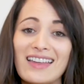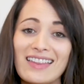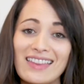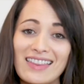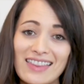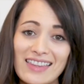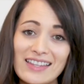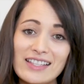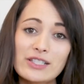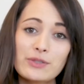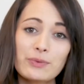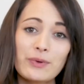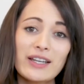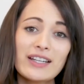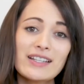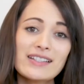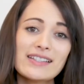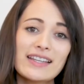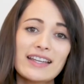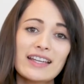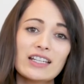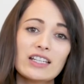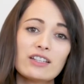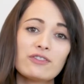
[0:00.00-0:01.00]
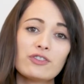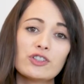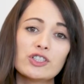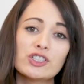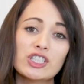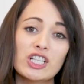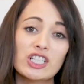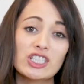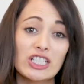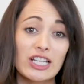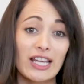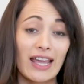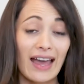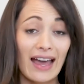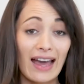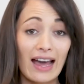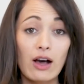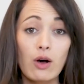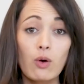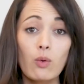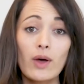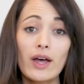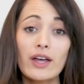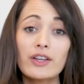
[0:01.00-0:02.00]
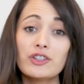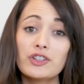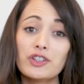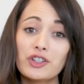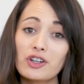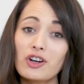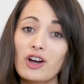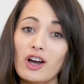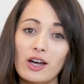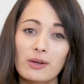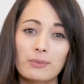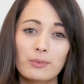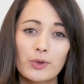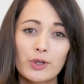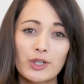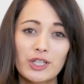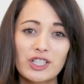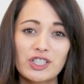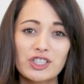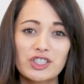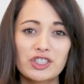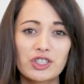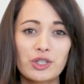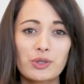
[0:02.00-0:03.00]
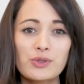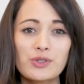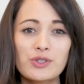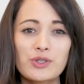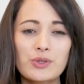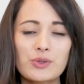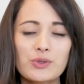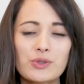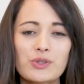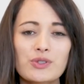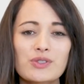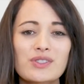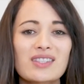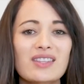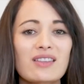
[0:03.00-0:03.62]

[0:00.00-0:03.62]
This rate is handy for judging how well your onboarding shows users